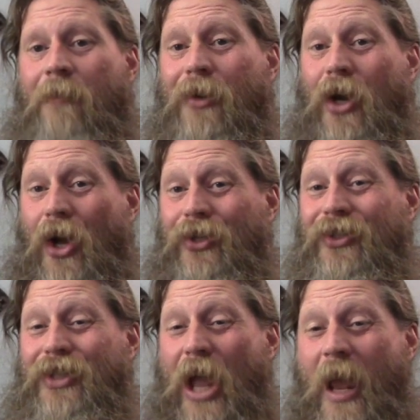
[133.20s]

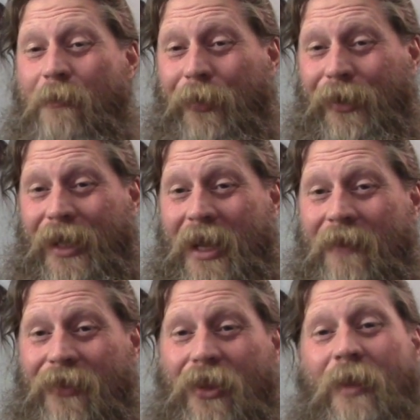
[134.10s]
because they
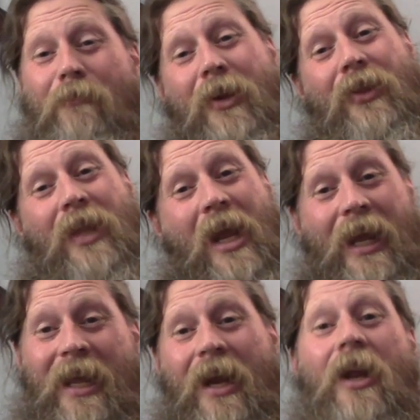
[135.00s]
believe that the minute they
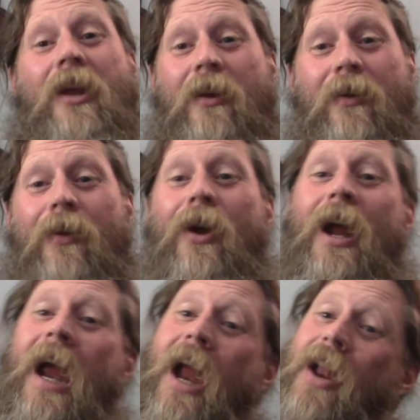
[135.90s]
get here
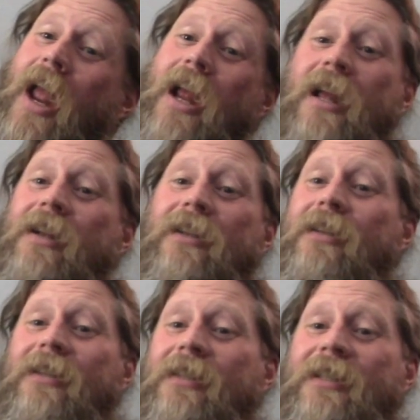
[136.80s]
and they
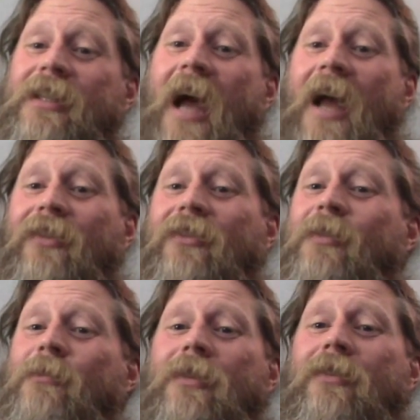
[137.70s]
entice
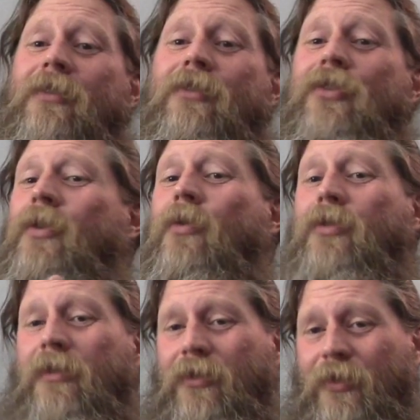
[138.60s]
them into the
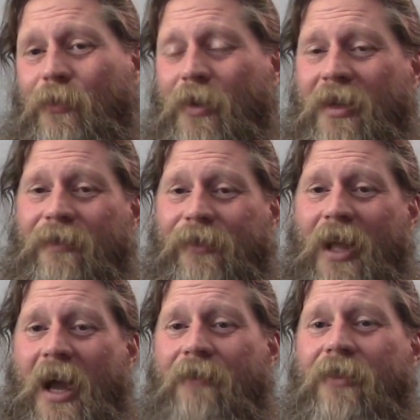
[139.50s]
socialist way of
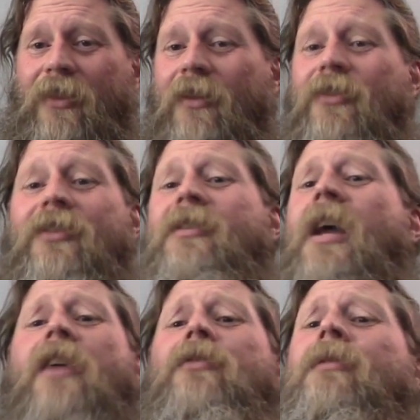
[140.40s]
life that they'll just
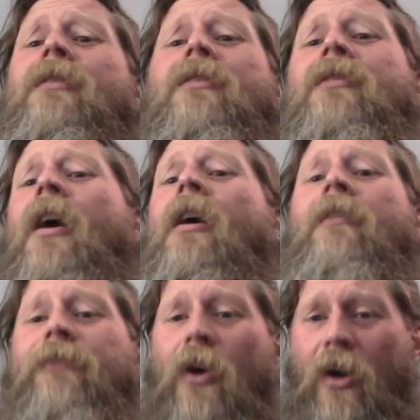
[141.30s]
naturally just
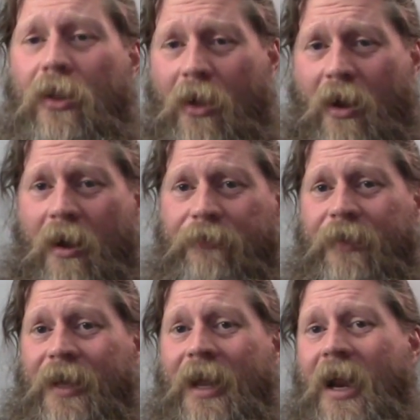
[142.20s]
fall off
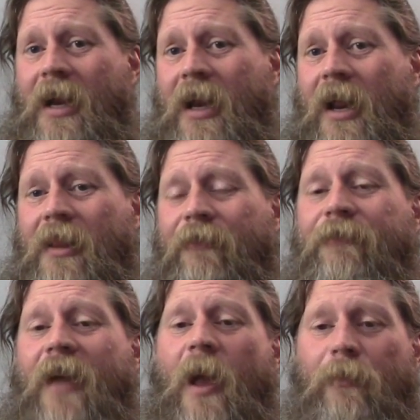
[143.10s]
and the
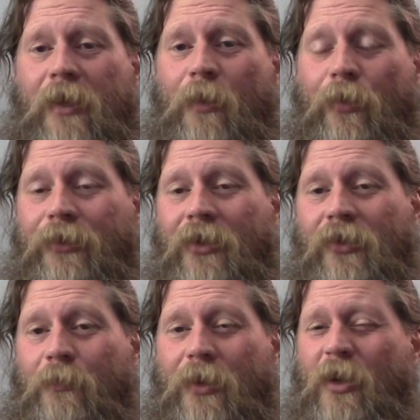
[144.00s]
family will
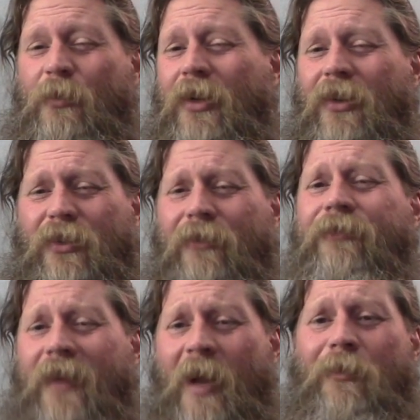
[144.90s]
disappear because the
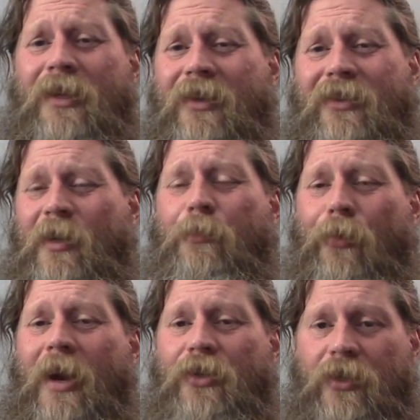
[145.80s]
family is an
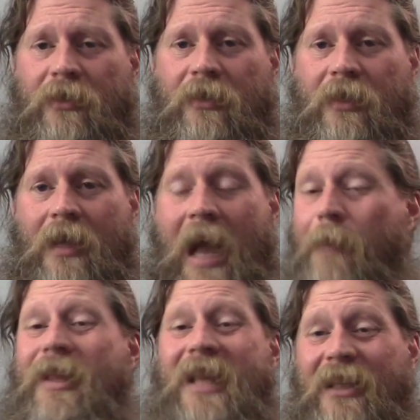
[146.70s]
oppression. I
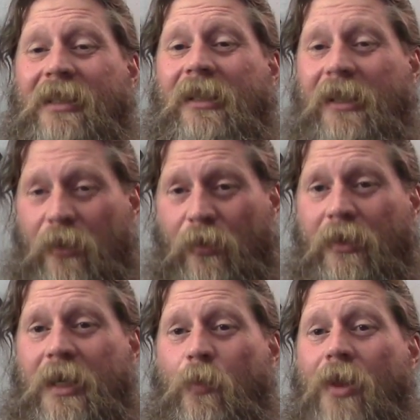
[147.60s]
mean, that's
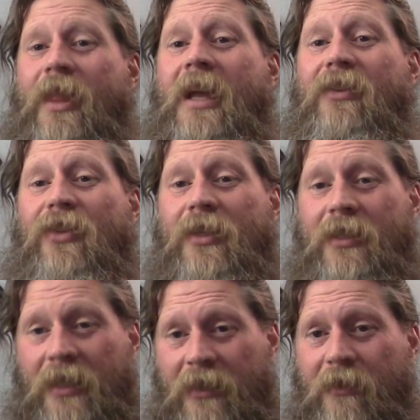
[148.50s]
literally what they
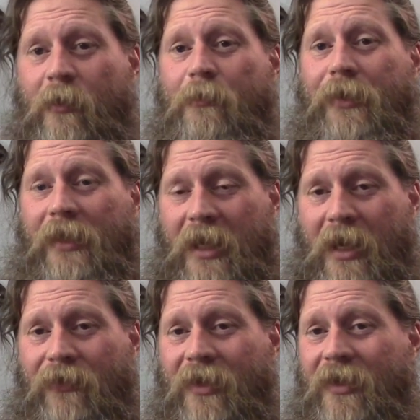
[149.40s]
still
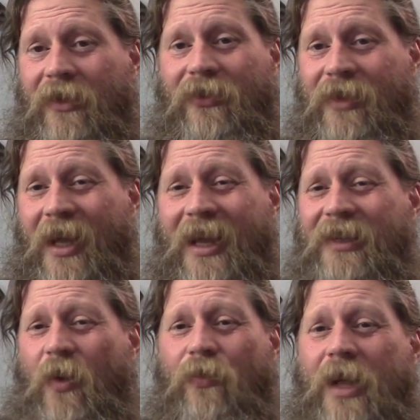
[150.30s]
believe to this day.
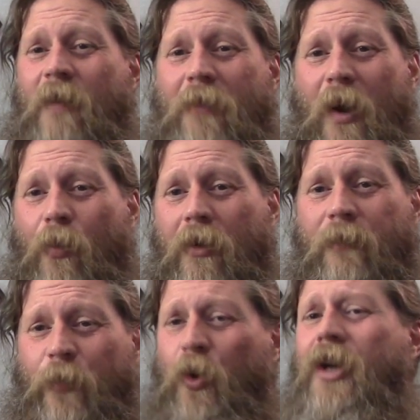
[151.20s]
And don't take my
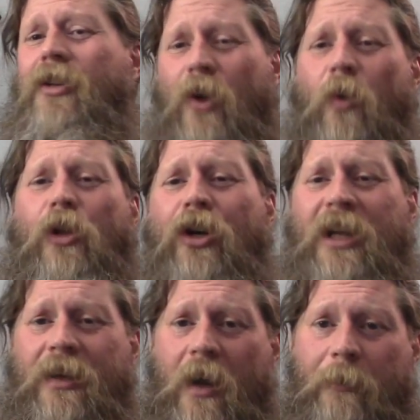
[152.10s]
word for it. Go look
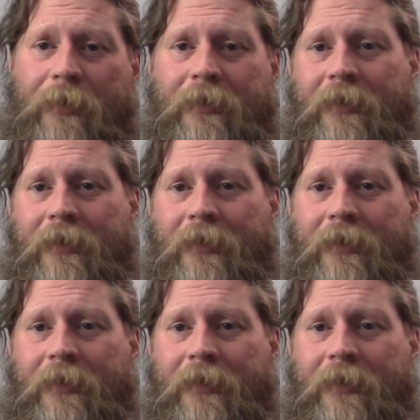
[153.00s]
it up.